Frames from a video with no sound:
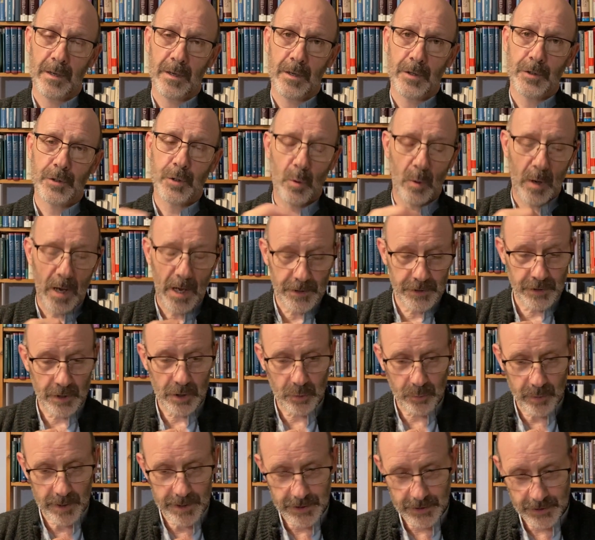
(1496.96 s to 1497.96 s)
So, as a
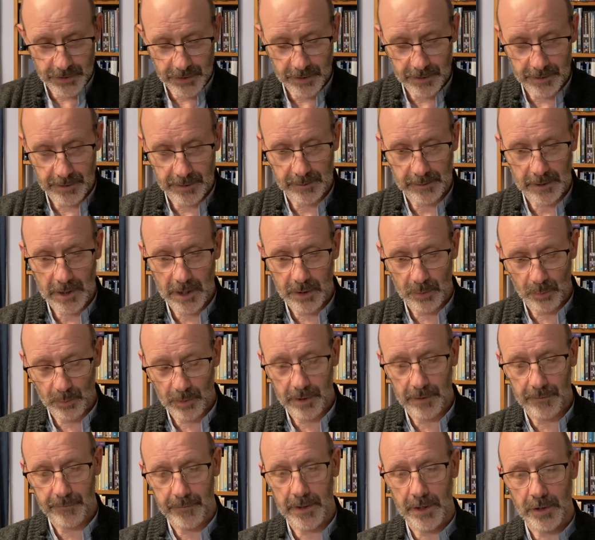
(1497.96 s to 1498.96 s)
Christian, and I
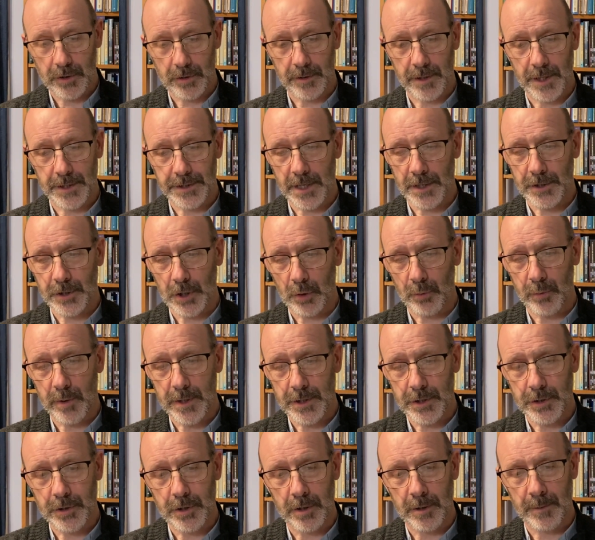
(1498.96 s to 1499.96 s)
want to finish in this as a
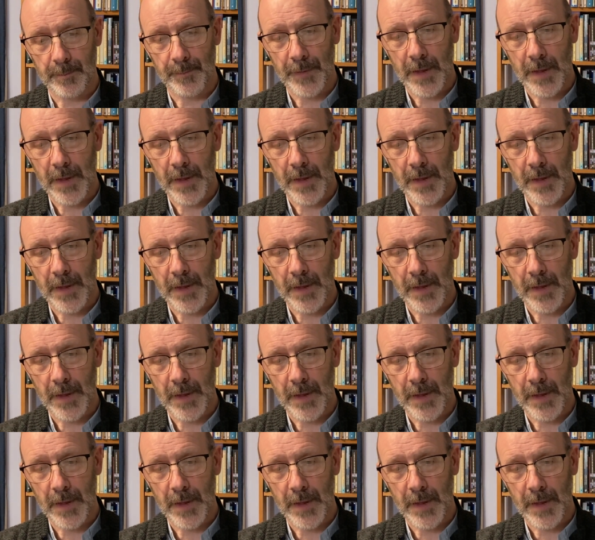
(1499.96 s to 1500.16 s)
Christian,